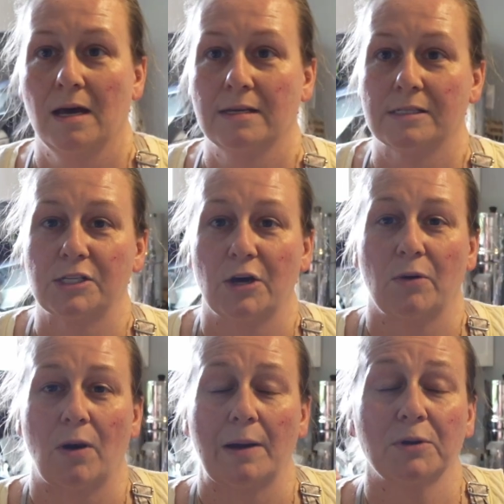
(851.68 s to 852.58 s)

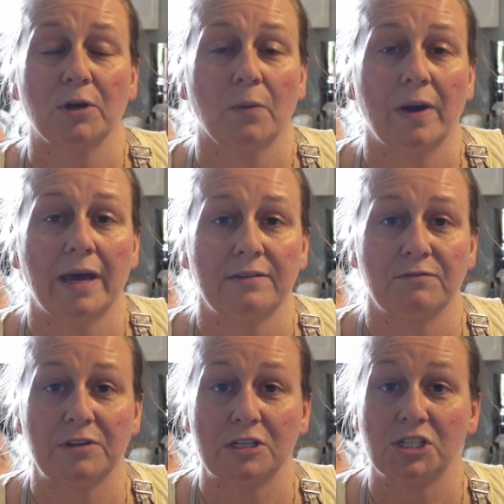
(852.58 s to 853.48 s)
So I'm going to go ahead
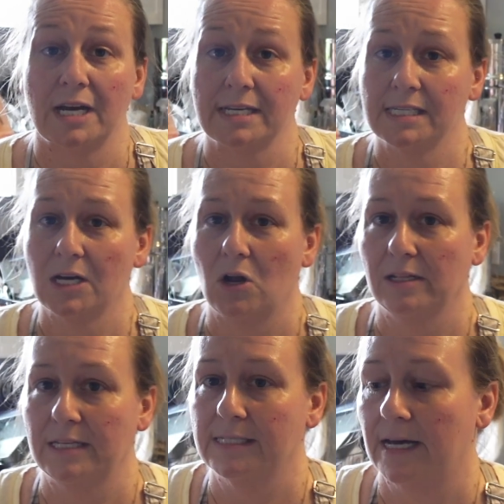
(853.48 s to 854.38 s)
and finish dicing all
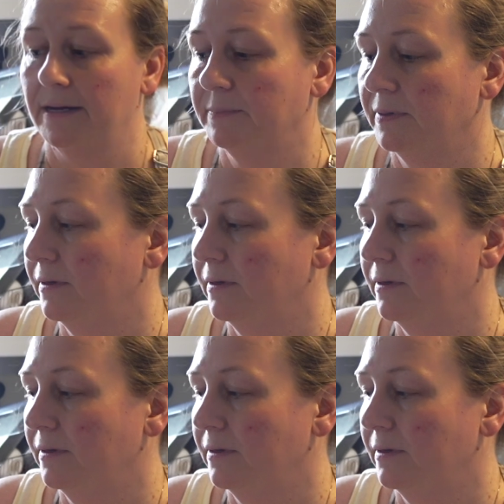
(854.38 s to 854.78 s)
of these up